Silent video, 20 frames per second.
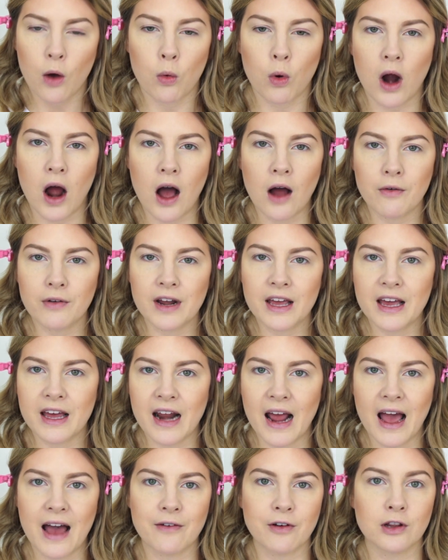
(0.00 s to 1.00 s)
we're already
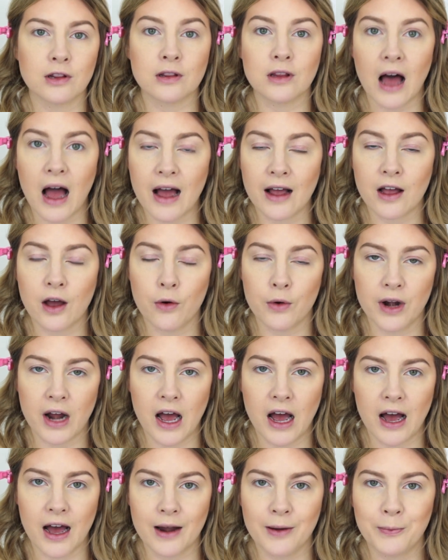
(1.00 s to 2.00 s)
going to have a lot going
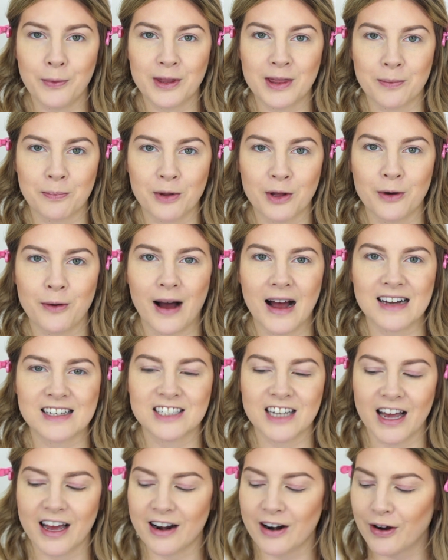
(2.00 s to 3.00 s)
on with the blue
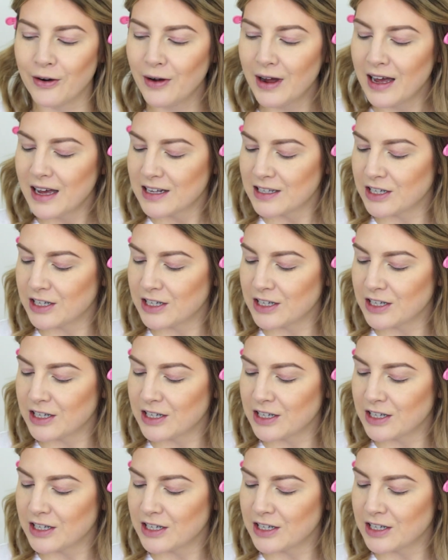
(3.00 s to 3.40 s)
eyeshadow,